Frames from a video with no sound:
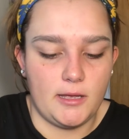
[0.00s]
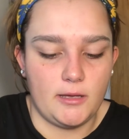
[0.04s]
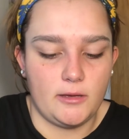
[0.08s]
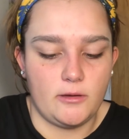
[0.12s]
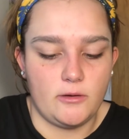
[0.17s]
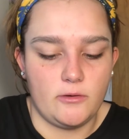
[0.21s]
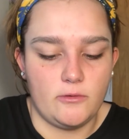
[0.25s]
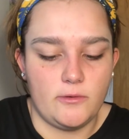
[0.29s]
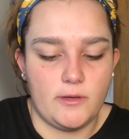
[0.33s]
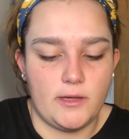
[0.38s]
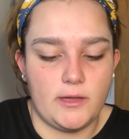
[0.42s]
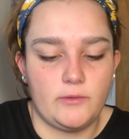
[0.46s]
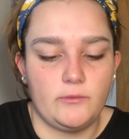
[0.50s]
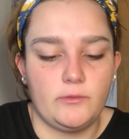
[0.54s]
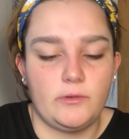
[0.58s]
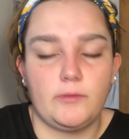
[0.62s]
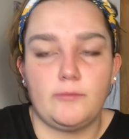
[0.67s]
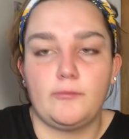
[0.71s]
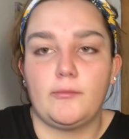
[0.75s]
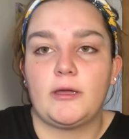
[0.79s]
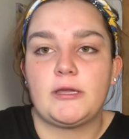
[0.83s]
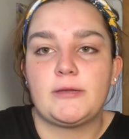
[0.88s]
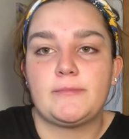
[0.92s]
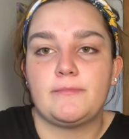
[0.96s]
go in with
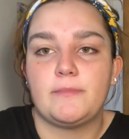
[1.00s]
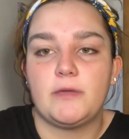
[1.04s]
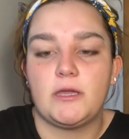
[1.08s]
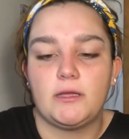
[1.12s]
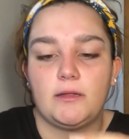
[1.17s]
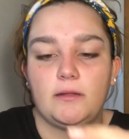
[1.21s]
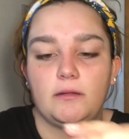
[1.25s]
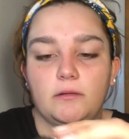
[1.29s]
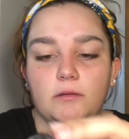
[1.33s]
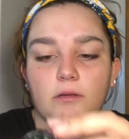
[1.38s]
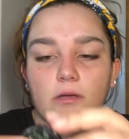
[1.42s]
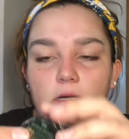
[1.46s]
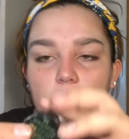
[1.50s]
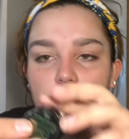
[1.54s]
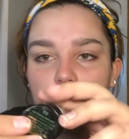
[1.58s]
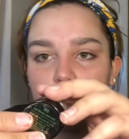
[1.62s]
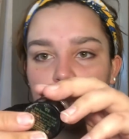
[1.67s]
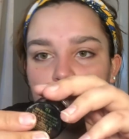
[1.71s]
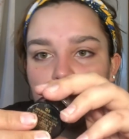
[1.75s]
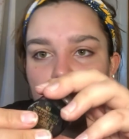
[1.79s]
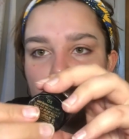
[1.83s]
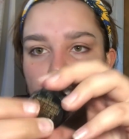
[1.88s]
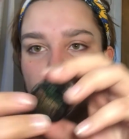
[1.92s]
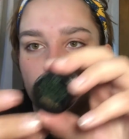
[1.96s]
my Milani
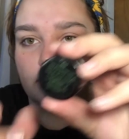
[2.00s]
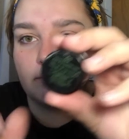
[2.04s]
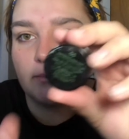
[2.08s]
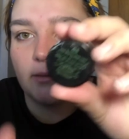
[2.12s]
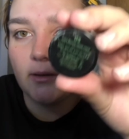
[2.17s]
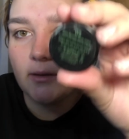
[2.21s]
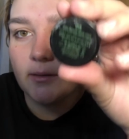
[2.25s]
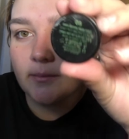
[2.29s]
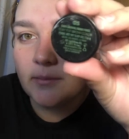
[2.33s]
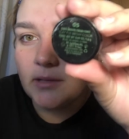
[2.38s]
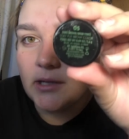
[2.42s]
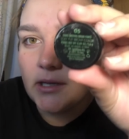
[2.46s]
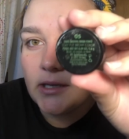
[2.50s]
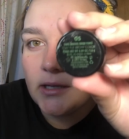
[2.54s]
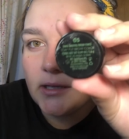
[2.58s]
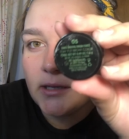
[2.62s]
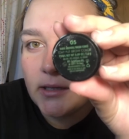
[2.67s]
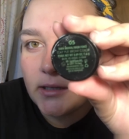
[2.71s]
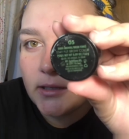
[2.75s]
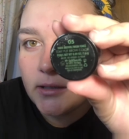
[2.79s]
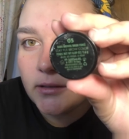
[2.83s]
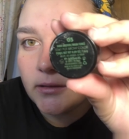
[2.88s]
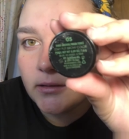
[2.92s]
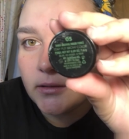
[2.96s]
Dip Pomade
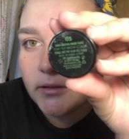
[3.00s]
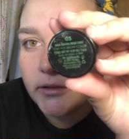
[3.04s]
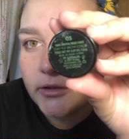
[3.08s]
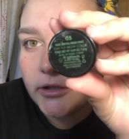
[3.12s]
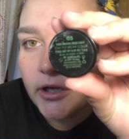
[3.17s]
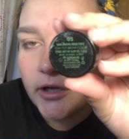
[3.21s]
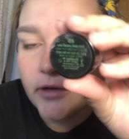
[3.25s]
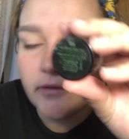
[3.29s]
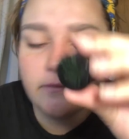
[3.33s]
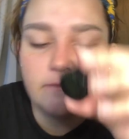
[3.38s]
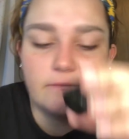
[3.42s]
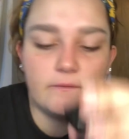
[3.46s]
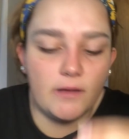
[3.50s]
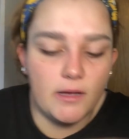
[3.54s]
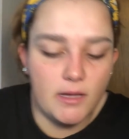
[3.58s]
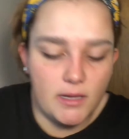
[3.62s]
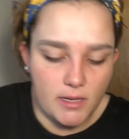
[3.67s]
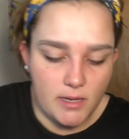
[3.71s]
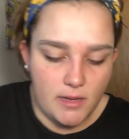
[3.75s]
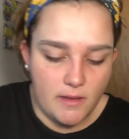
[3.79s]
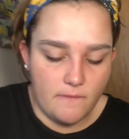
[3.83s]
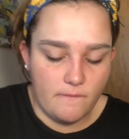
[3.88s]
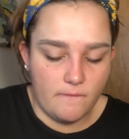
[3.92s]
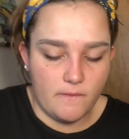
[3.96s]
in the shade
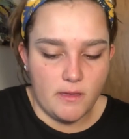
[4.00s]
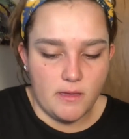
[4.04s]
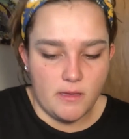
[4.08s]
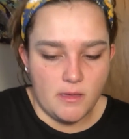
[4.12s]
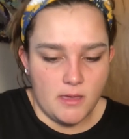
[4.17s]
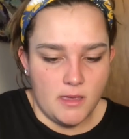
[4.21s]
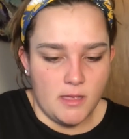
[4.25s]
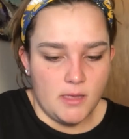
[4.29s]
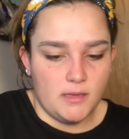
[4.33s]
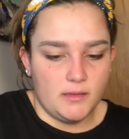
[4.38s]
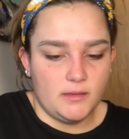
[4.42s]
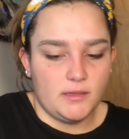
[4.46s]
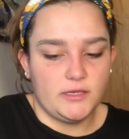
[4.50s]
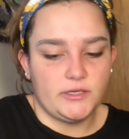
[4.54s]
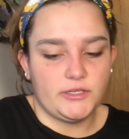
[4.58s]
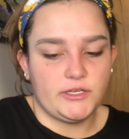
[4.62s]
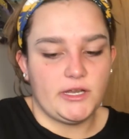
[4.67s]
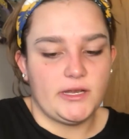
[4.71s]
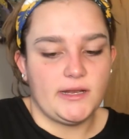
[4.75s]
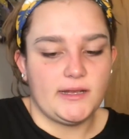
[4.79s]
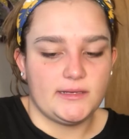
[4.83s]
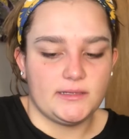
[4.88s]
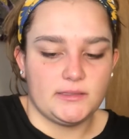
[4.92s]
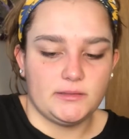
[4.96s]
5. This shade
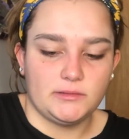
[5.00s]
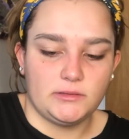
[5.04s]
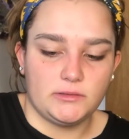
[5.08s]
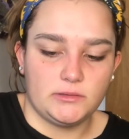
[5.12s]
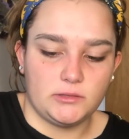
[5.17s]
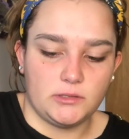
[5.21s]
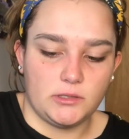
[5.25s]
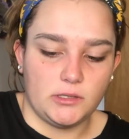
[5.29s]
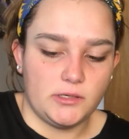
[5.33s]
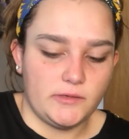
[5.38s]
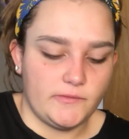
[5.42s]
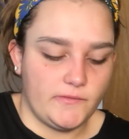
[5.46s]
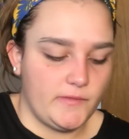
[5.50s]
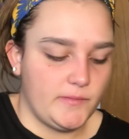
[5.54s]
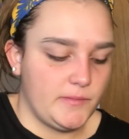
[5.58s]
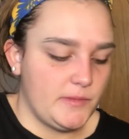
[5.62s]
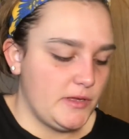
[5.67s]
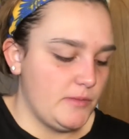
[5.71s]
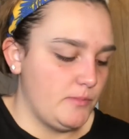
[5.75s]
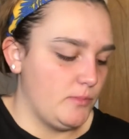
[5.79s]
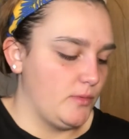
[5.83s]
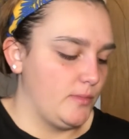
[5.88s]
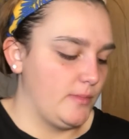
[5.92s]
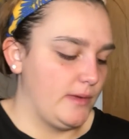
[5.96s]
is a little dark for me,
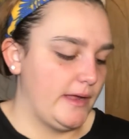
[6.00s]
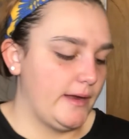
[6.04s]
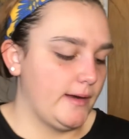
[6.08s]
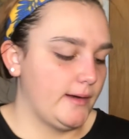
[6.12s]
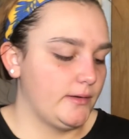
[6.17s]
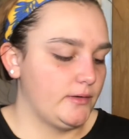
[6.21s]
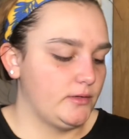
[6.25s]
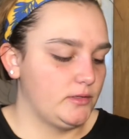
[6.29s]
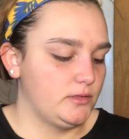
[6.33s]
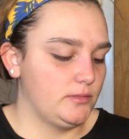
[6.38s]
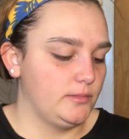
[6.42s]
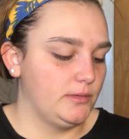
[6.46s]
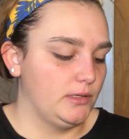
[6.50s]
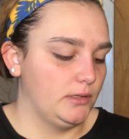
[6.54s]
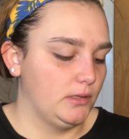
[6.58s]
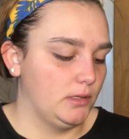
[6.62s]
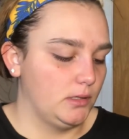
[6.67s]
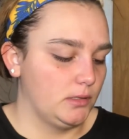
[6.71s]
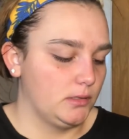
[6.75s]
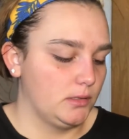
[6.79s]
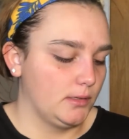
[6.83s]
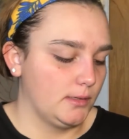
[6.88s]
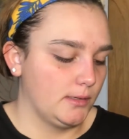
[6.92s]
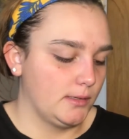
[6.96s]
but my hair used to be a lot
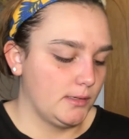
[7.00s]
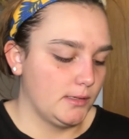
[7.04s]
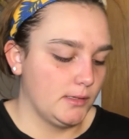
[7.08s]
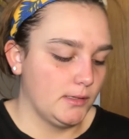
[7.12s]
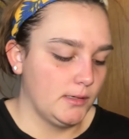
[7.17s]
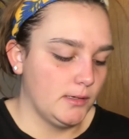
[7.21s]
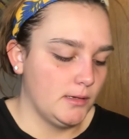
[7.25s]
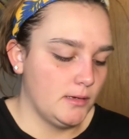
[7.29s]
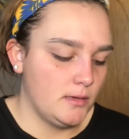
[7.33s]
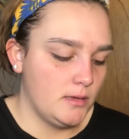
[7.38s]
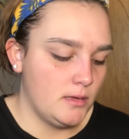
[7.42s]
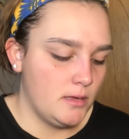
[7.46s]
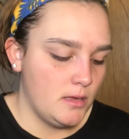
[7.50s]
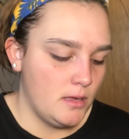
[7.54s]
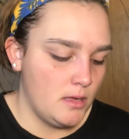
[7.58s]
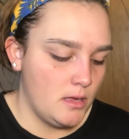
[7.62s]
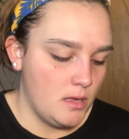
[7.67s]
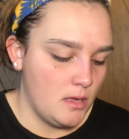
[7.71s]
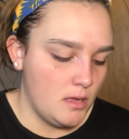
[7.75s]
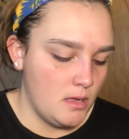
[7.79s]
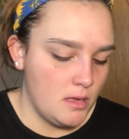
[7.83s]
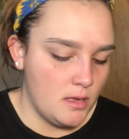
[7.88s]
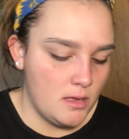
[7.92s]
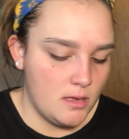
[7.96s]
darker.
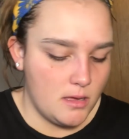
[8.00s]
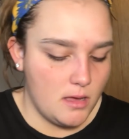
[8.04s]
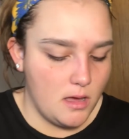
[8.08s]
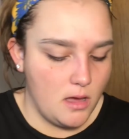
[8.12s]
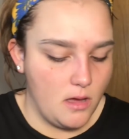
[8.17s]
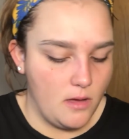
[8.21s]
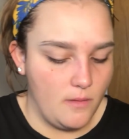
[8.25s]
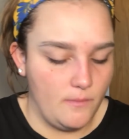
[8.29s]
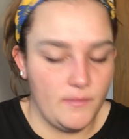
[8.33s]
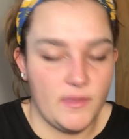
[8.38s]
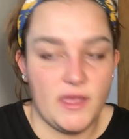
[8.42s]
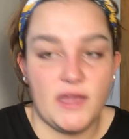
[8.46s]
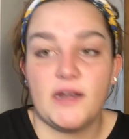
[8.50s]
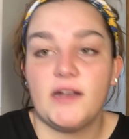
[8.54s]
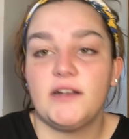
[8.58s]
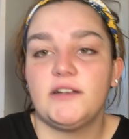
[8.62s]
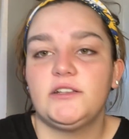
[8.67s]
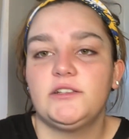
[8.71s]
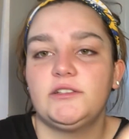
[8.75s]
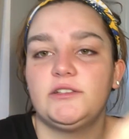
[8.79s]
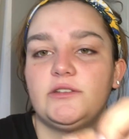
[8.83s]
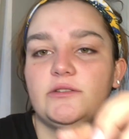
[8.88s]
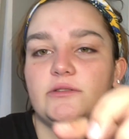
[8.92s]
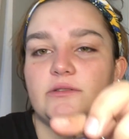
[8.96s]
And I
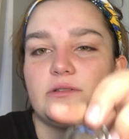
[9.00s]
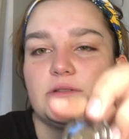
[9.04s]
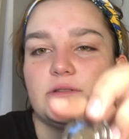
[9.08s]
just used the